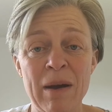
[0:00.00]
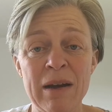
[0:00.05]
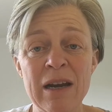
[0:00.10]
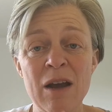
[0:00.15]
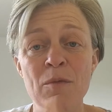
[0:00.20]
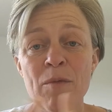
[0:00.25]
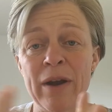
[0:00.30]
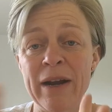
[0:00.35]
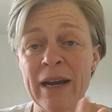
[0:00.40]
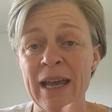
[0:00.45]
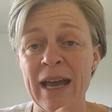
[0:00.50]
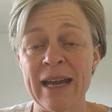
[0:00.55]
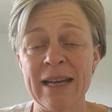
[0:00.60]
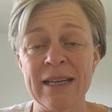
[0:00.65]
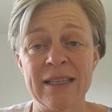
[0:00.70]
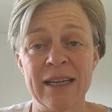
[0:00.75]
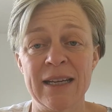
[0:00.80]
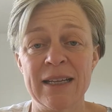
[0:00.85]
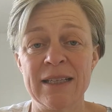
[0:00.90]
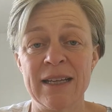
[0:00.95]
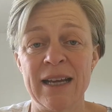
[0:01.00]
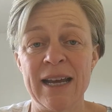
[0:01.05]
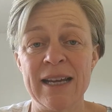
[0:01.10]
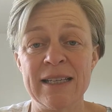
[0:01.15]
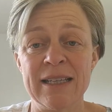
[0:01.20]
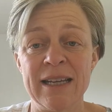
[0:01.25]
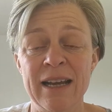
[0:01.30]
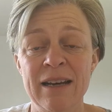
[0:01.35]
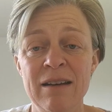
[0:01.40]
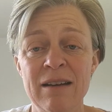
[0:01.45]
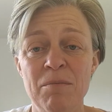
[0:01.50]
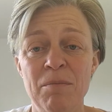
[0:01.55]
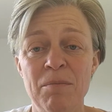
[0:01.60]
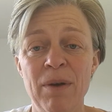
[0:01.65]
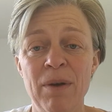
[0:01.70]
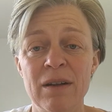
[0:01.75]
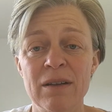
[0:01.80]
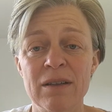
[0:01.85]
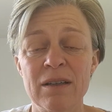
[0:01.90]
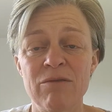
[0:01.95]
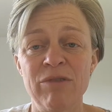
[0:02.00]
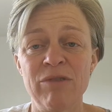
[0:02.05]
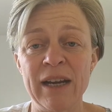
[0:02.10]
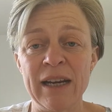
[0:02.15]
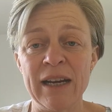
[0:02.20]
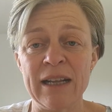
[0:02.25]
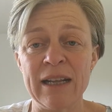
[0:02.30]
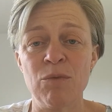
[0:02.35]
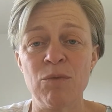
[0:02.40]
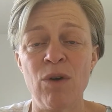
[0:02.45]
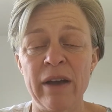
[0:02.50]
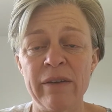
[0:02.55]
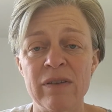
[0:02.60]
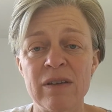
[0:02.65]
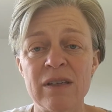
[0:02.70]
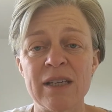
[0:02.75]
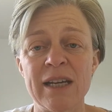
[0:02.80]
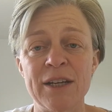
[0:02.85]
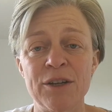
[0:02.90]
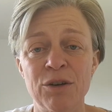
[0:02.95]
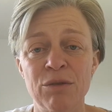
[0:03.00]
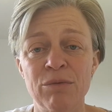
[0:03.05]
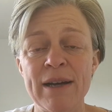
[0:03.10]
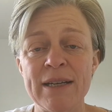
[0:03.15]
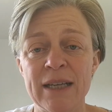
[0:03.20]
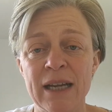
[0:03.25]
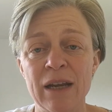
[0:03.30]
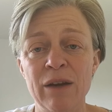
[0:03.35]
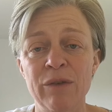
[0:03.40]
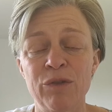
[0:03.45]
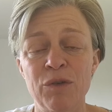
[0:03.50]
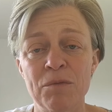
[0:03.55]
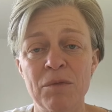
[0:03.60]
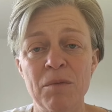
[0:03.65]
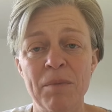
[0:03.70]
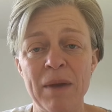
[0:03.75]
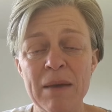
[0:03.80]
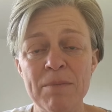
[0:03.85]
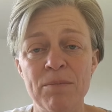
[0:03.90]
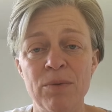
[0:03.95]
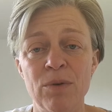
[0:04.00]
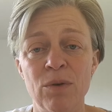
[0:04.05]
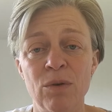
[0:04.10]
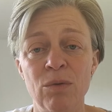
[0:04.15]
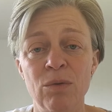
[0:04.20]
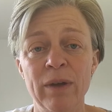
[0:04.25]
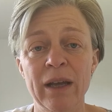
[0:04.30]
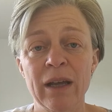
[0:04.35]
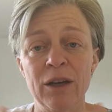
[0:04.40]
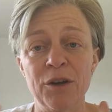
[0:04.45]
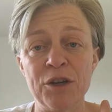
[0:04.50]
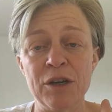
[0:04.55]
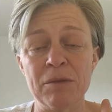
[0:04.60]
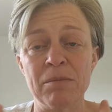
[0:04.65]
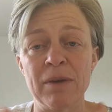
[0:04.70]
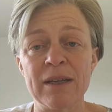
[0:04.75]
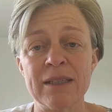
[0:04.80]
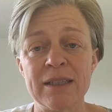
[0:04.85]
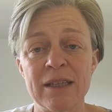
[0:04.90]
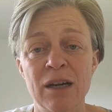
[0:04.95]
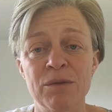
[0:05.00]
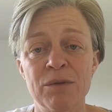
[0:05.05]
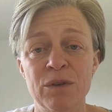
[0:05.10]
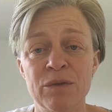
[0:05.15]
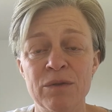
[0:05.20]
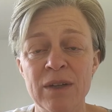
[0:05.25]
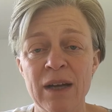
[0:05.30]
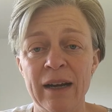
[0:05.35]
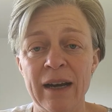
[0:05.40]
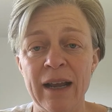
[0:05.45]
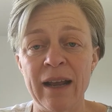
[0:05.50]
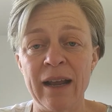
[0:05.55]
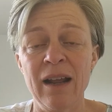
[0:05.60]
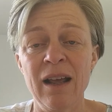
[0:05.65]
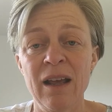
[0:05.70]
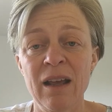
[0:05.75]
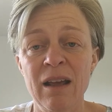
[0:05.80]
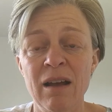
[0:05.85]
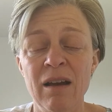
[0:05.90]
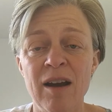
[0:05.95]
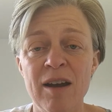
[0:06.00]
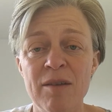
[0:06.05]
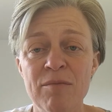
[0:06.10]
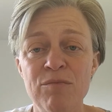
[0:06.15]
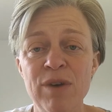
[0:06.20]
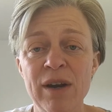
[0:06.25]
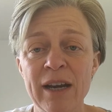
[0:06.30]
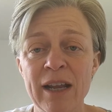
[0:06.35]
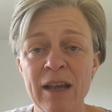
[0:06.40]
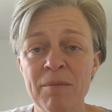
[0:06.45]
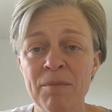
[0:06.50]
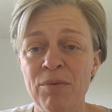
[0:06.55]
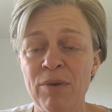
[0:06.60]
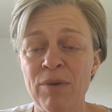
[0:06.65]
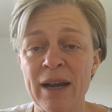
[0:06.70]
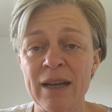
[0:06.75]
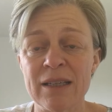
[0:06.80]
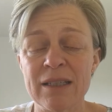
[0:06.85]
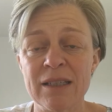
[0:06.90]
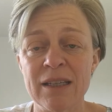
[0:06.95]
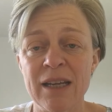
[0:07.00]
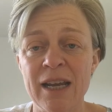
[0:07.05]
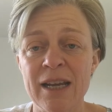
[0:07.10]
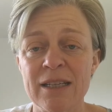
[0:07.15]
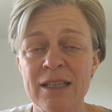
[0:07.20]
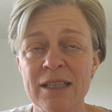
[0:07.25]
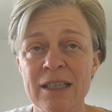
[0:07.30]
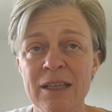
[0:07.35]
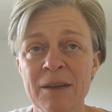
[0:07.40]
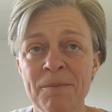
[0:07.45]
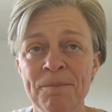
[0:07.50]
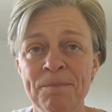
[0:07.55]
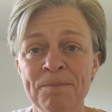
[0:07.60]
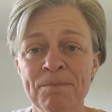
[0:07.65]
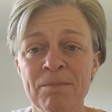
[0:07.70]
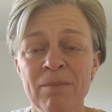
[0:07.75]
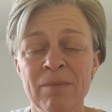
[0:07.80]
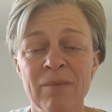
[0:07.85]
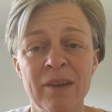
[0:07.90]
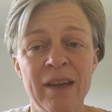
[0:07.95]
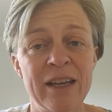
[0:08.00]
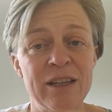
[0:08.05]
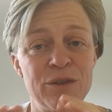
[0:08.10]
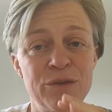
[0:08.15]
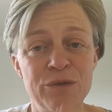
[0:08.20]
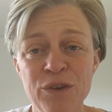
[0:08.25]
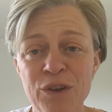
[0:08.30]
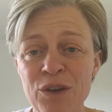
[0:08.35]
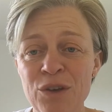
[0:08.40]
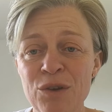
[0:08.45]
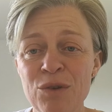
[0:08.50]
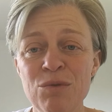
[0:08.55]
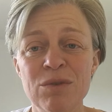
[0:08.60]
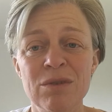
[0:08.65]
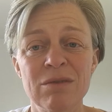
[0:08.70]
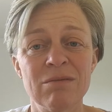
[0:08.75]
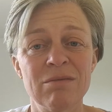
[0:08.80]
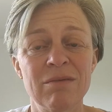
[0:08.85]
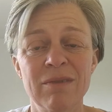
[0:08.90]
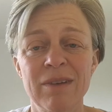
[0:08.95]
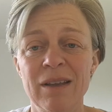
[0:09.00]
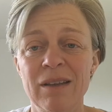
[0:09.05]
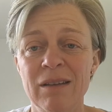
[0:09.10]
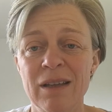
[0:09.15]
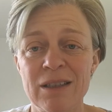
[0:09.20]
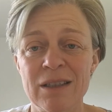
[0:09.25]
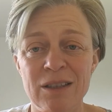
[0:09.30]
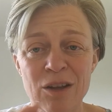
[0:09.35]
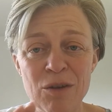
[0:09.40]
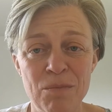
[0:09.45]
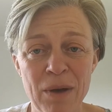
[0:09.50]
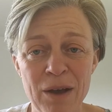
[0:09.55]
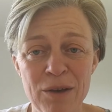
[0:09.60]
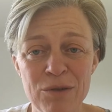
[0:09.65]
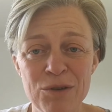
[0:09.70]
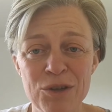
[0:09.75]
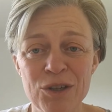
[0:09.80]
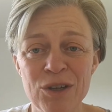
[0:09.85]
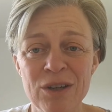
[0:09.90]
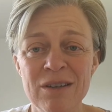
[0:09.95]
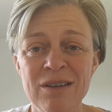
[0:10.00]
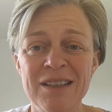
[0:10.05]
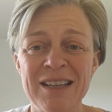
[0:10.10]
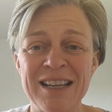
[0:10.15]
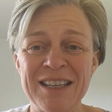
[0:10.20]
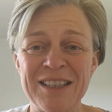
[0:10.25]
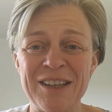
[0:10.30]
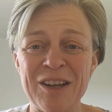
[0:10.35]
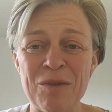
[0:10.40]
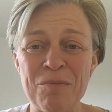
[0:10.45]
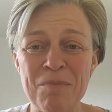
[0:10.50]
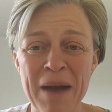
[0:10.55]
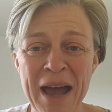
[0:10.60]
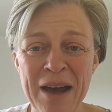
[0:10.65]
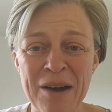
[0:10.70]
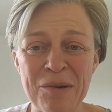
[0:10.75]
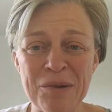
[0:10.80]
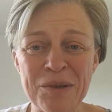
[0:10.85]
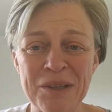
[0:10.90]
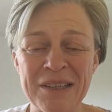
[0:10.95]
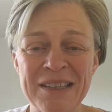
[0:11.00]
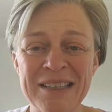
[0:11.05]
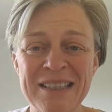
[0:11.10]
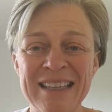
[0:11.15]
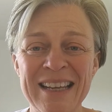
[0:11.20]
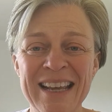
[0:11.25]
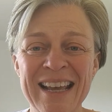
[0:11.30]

I know I'm only 18 days in, but really what I've seen already from the people, including myself, who've done it, I'm really impressed. It's food, there's no potions, there's no powders.